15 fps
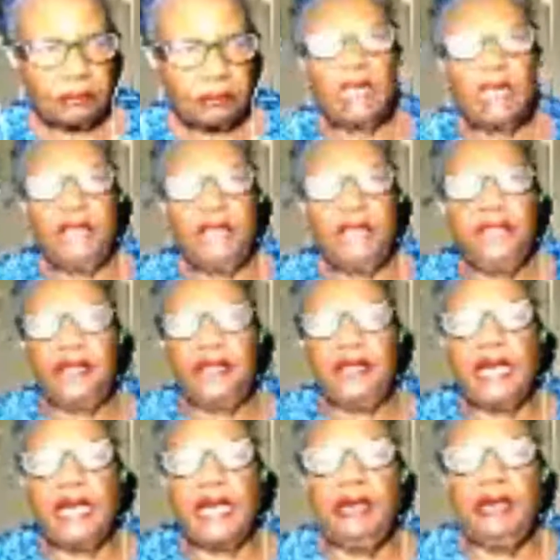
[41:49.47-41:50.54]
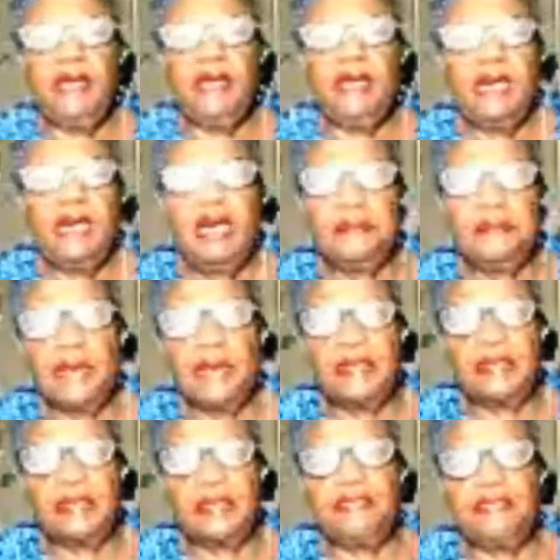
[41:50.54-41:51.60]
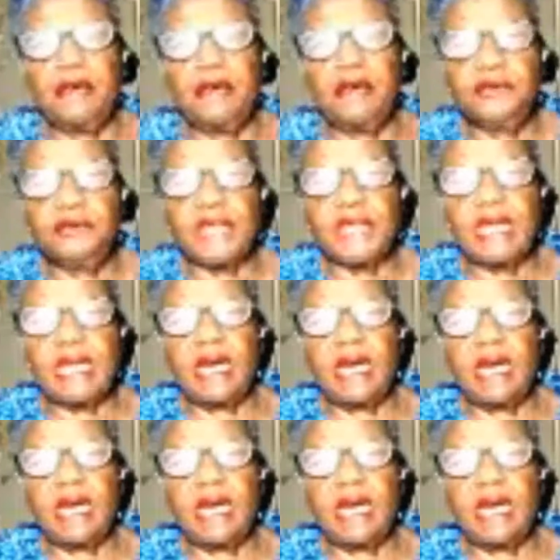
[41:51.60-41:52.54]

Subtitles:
because I was wondering, how